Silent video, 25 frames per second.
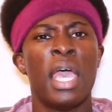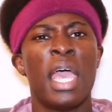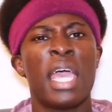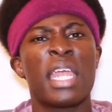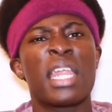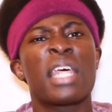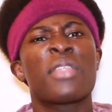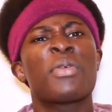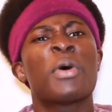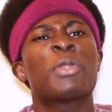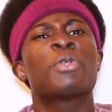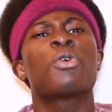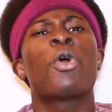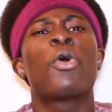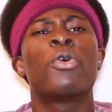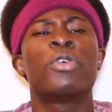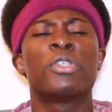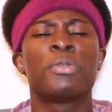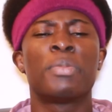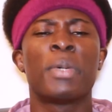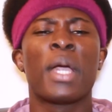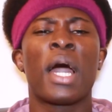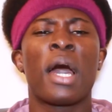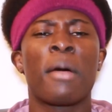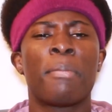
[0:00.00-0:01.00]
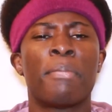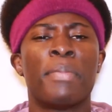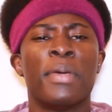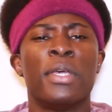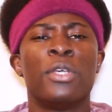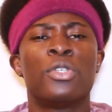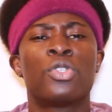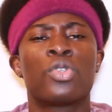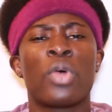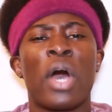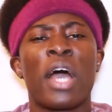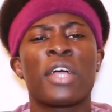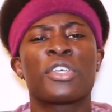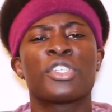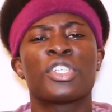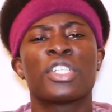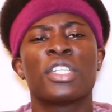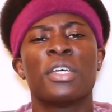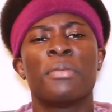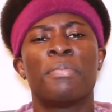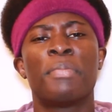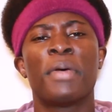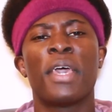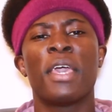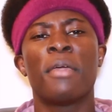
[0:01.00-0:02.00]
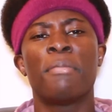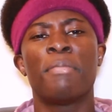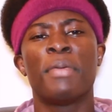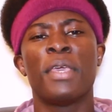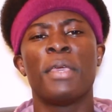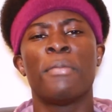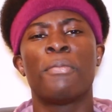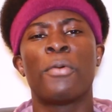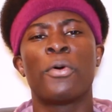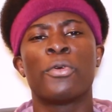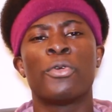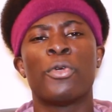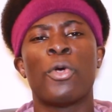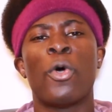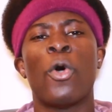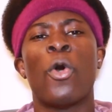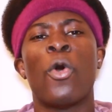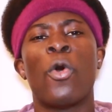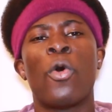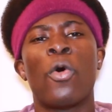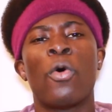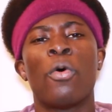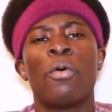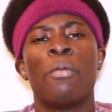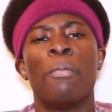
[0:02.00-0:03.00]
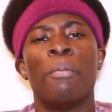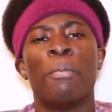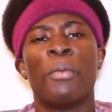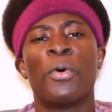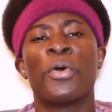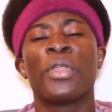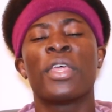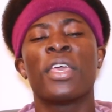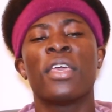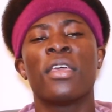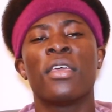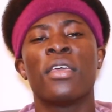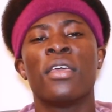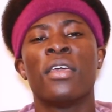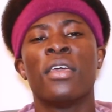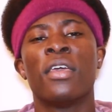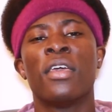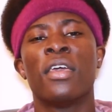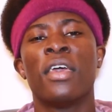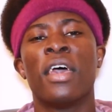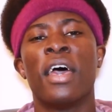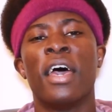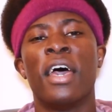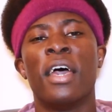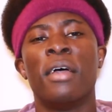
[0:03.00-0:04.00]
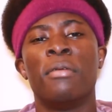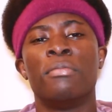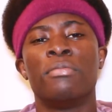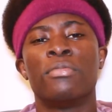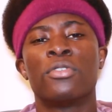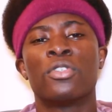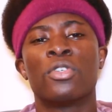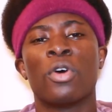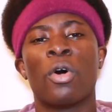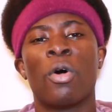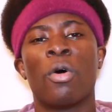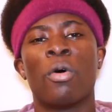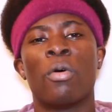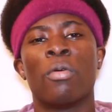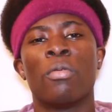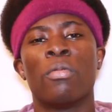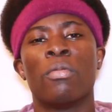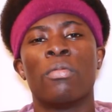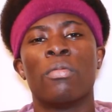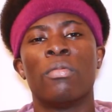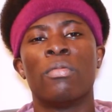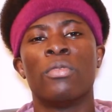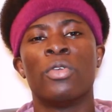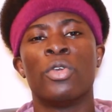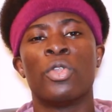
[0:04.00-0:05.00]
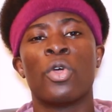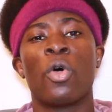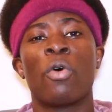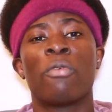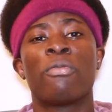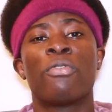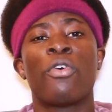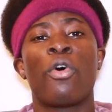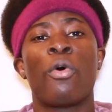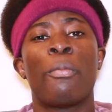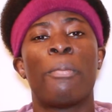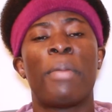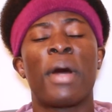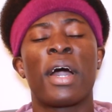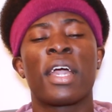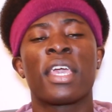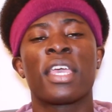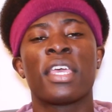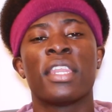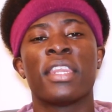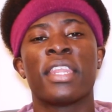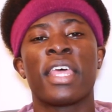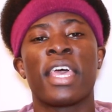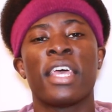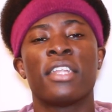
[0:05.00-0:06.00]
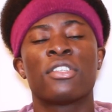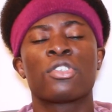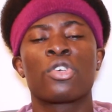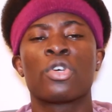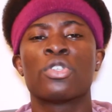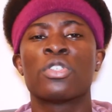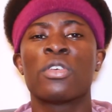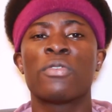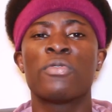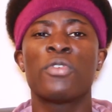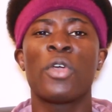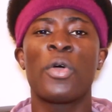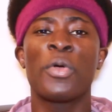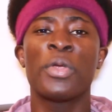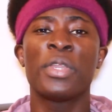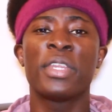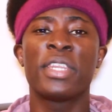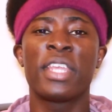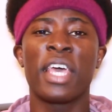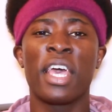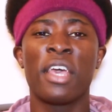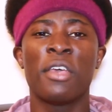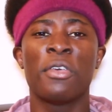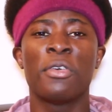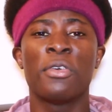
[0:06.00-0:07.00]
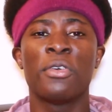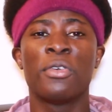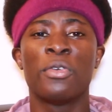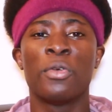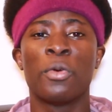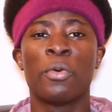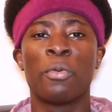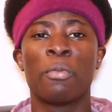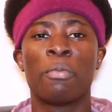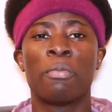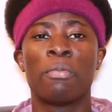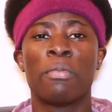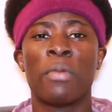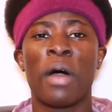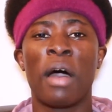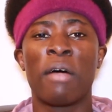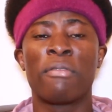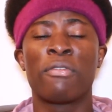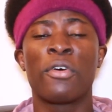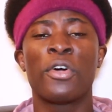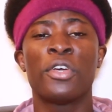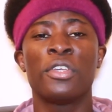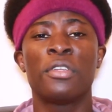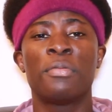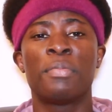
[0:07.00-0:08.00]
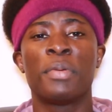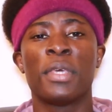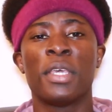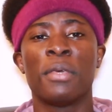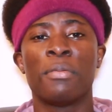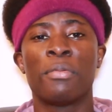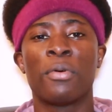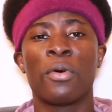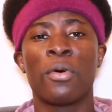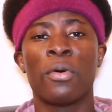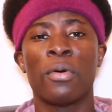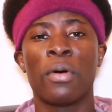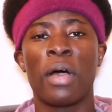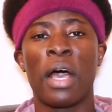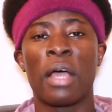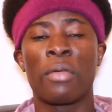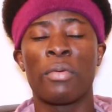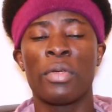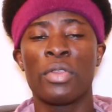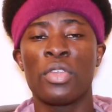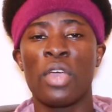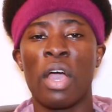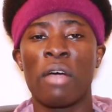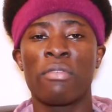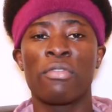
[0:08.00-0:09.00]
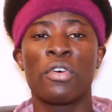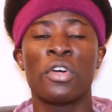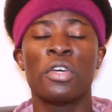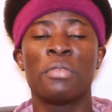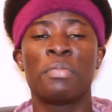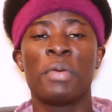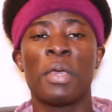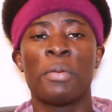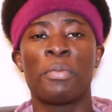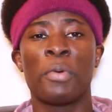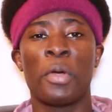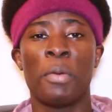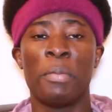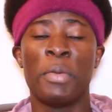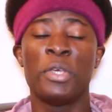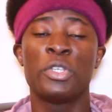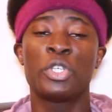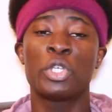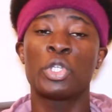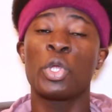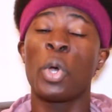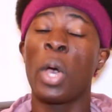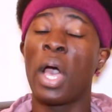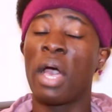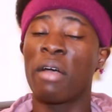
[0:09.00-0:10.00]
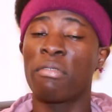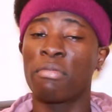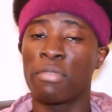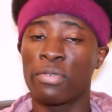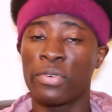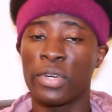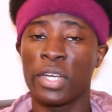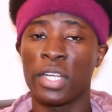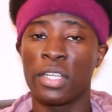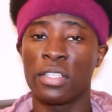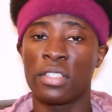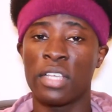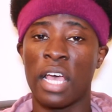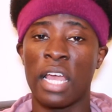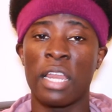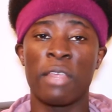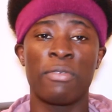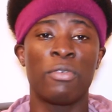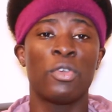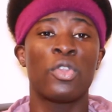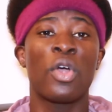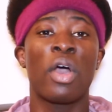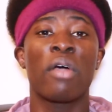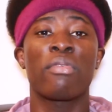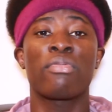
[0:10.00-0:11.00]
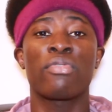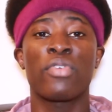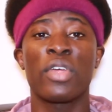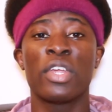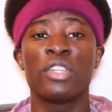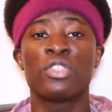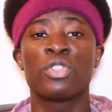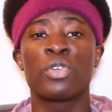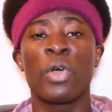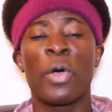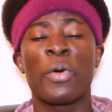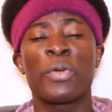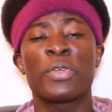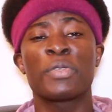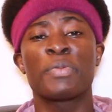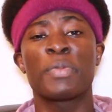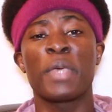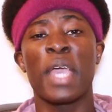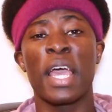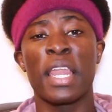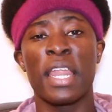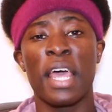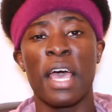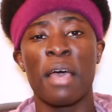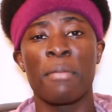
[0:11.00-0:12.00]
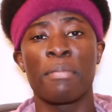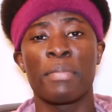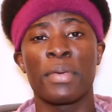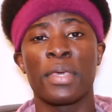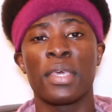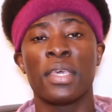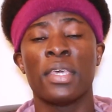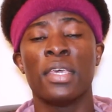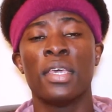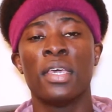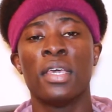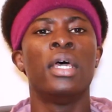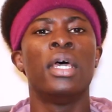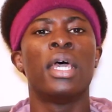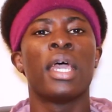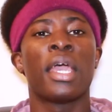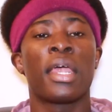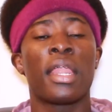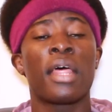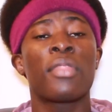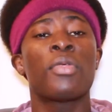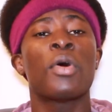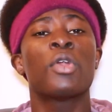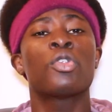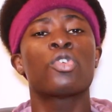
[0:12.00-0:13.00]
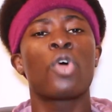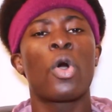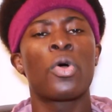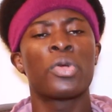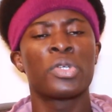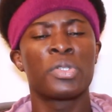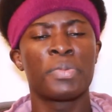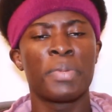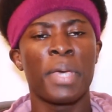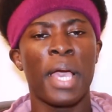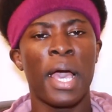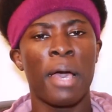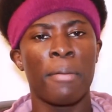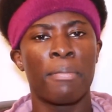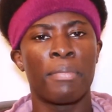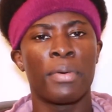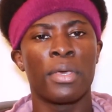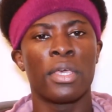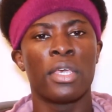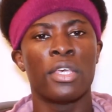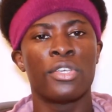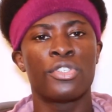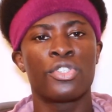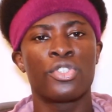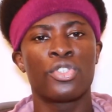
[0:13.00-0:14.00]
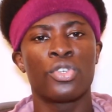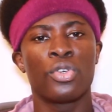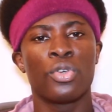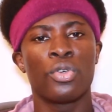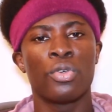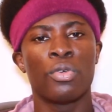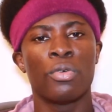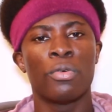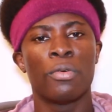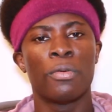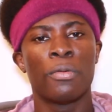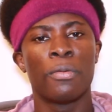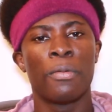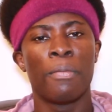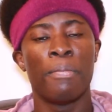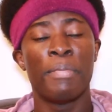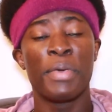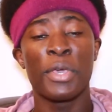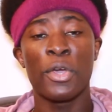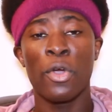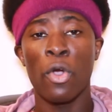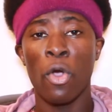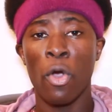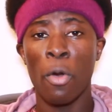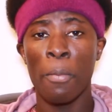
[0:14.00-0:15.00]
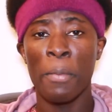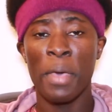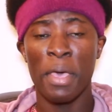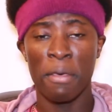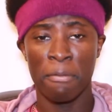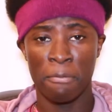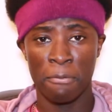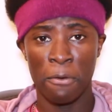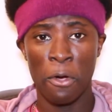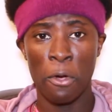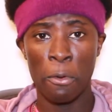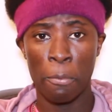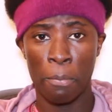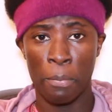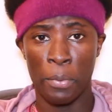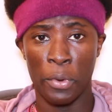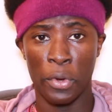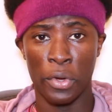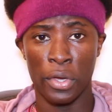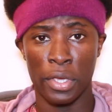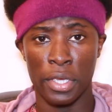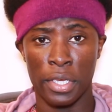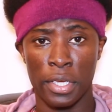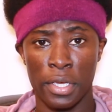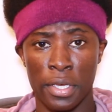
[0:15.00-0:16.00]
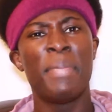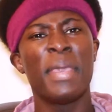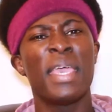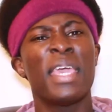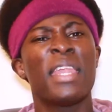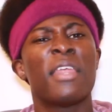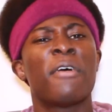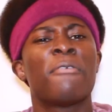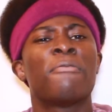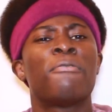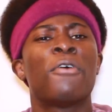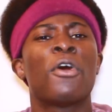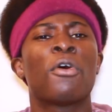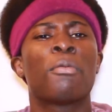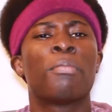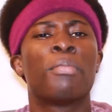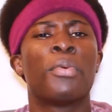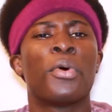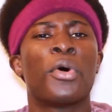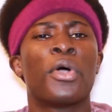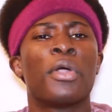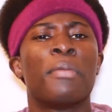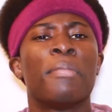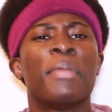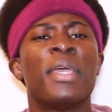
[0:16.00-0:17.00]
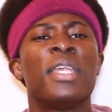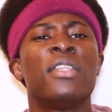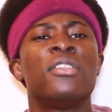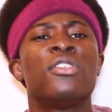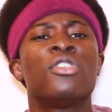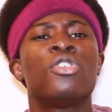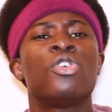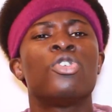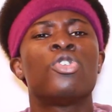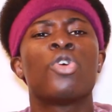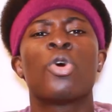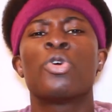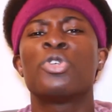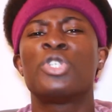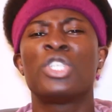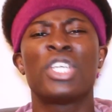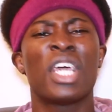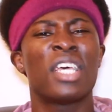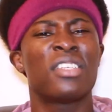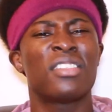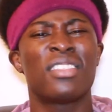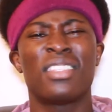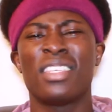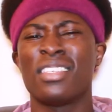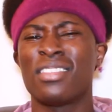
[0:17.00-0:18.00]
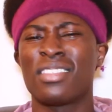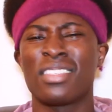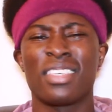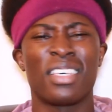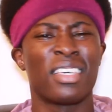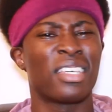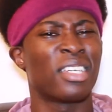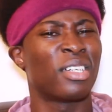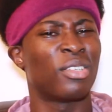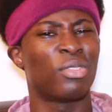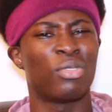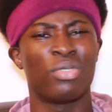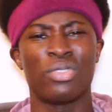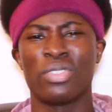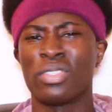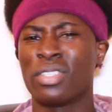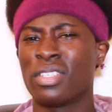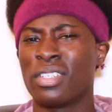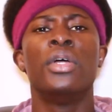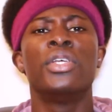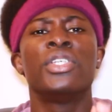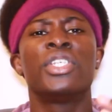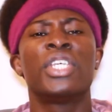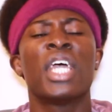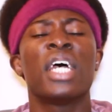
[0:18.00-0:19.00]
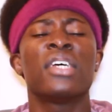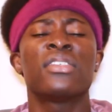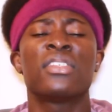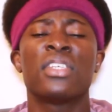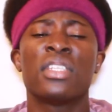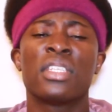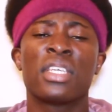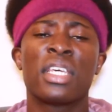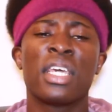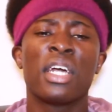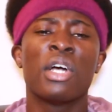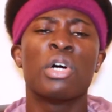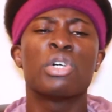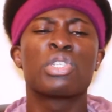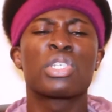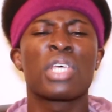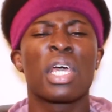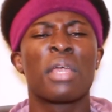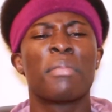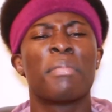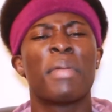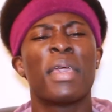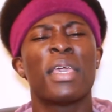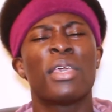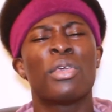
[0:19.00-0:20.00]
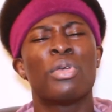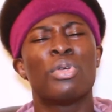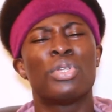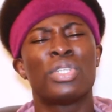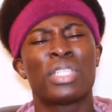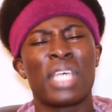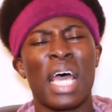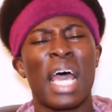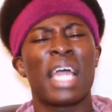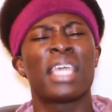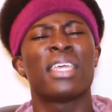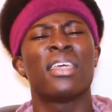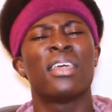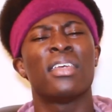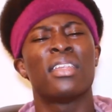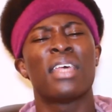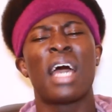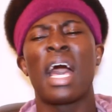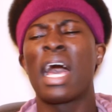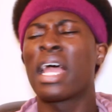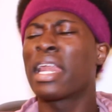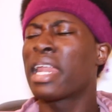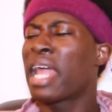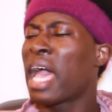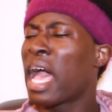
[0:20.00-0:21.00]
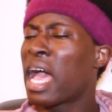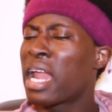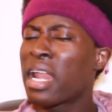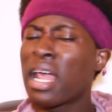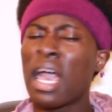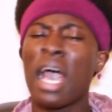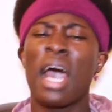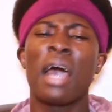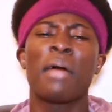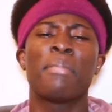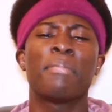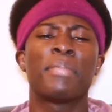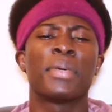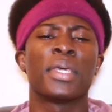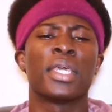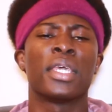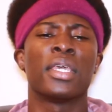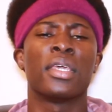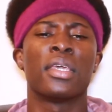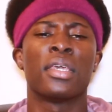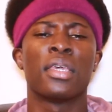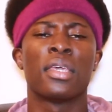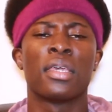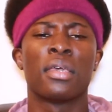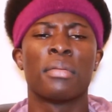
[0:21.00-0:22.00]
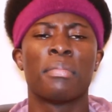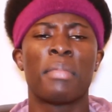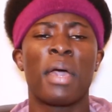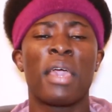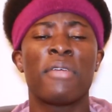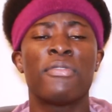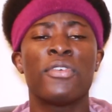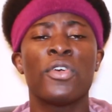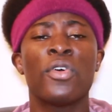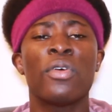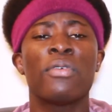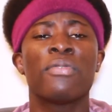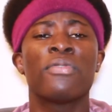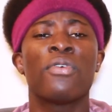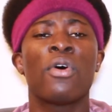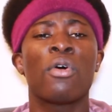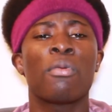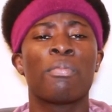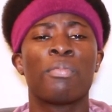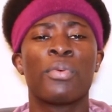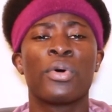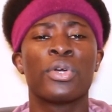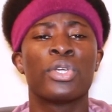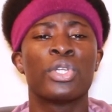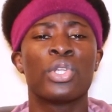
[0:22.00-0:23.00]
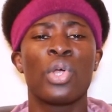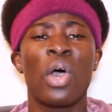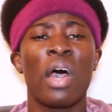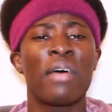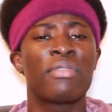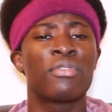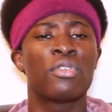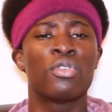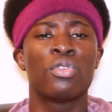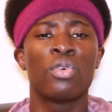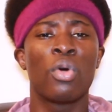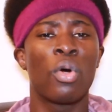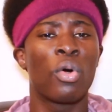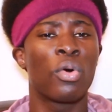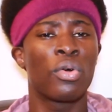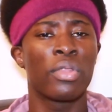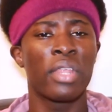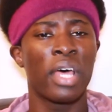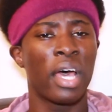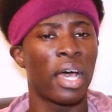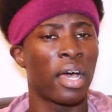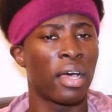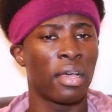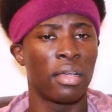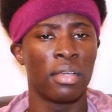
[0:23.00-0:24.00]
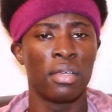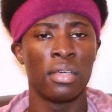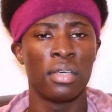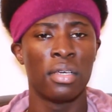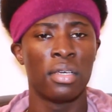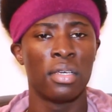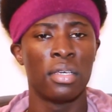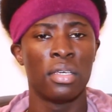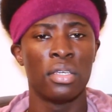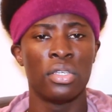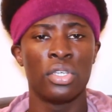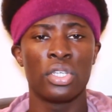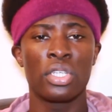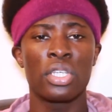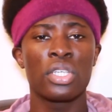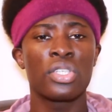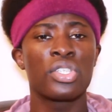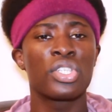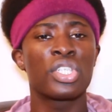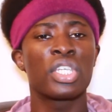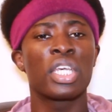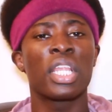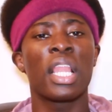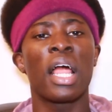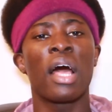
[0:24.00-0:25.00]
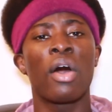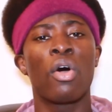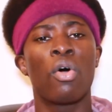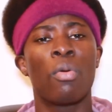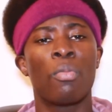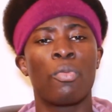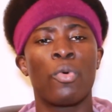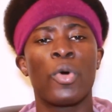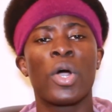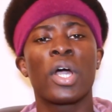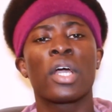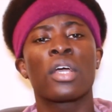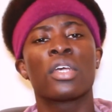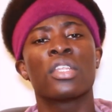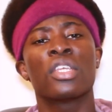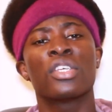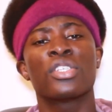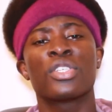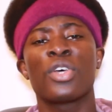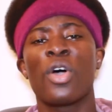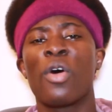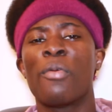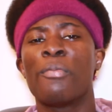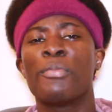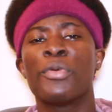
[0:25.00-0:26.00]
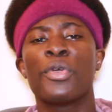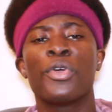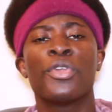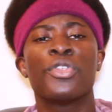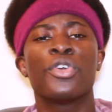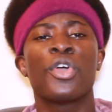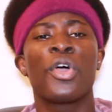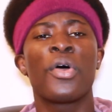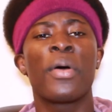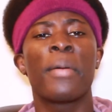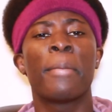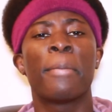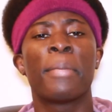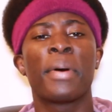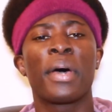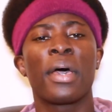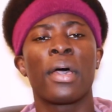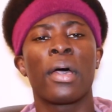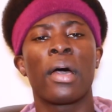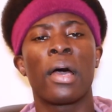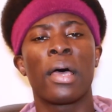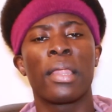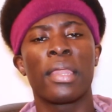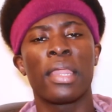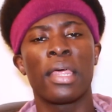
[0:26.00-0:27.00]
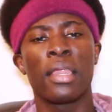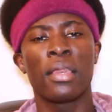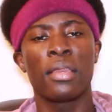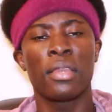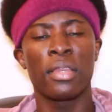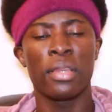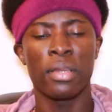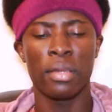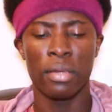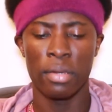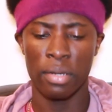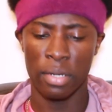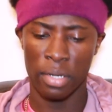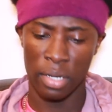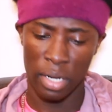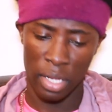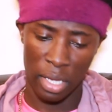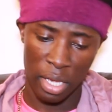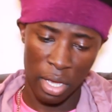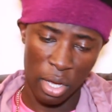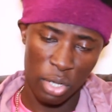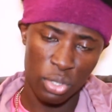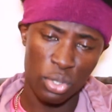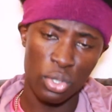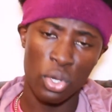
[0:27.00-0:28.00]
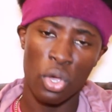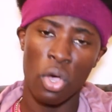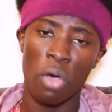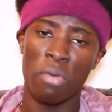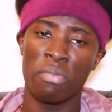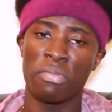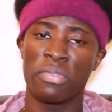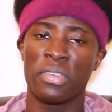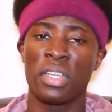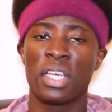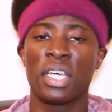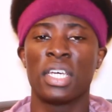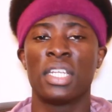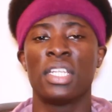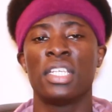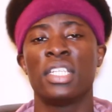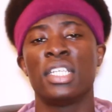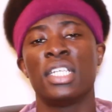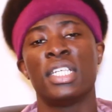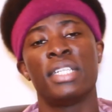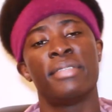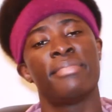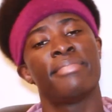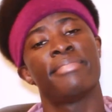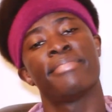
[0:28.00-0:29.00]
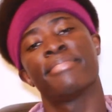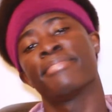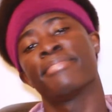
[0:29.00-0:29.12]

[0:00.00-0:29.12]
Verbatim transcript: Another way to always be happy is to actually pay people you owe money, so you don't fall back in debt. Because if you're in debt, you avoid people, and when you avoid people, it means you don't have friends, and if you don't have friends, you'll always be unhappy. Another way to always be happy is to become a fuckboy. Being a fuckboy means you don't chase these girls. Chasing girls can make you tired and unhappy, but if you're a fuckboy, you don't have to do all that. You just chill at home, work on yourself, build your empire, and then the girls will come flooding in.